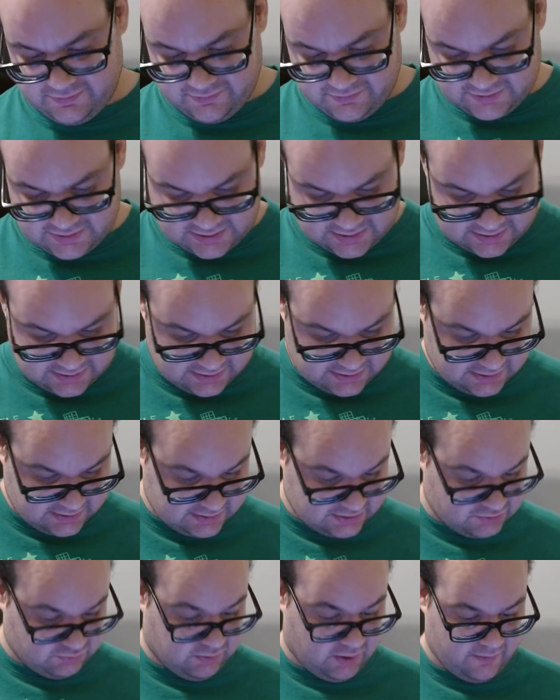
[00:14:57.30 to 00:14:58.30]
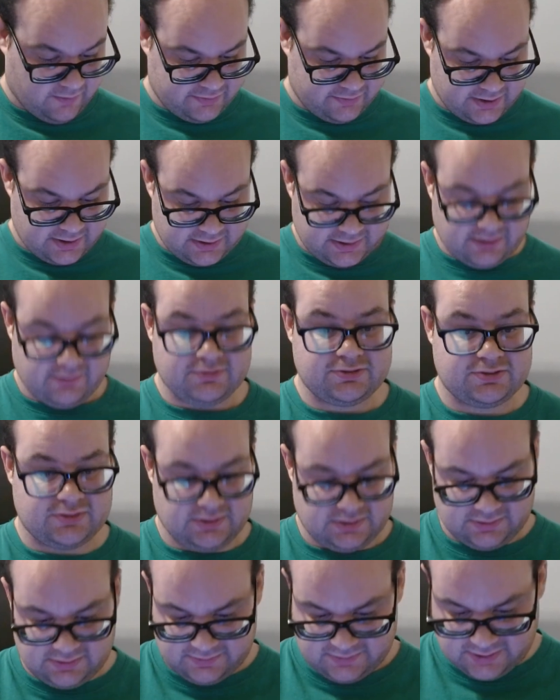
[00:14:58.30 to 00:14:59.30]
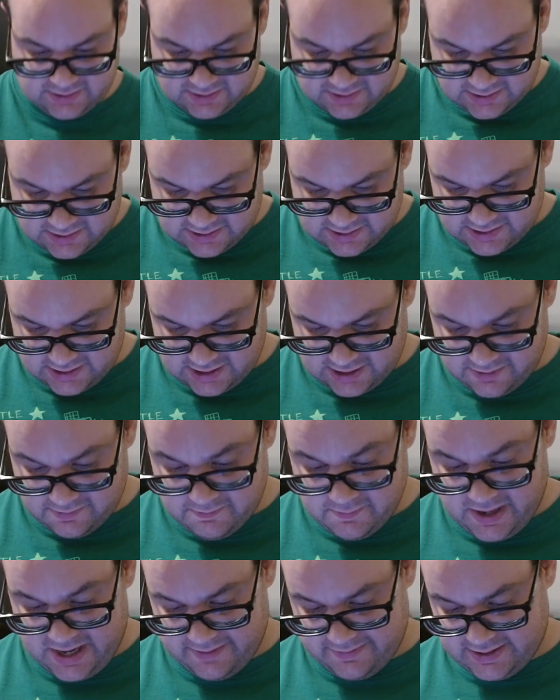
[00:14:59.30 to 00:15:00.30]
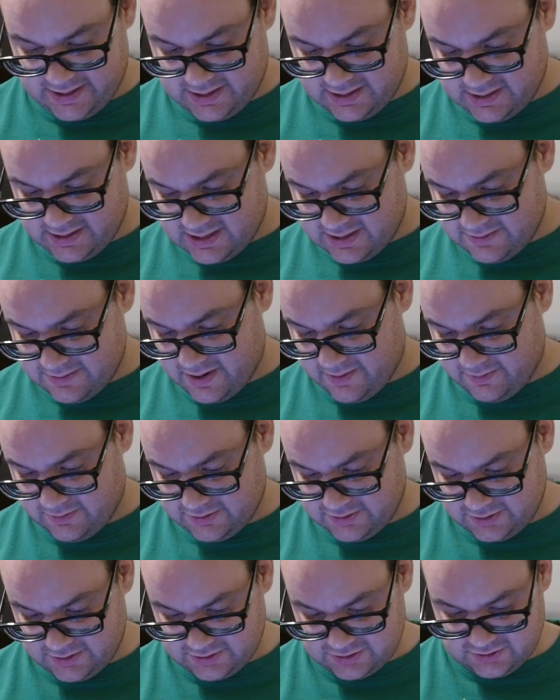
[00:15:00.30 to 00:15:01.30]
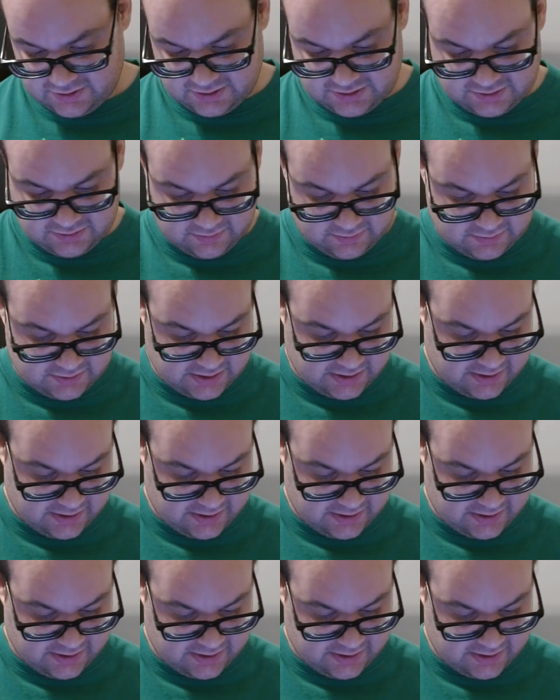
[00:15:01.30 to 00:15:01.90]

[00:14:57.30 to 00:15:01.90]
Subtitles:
movies like Swamp Thing. That was Batman '89, Batman Returns, Turns on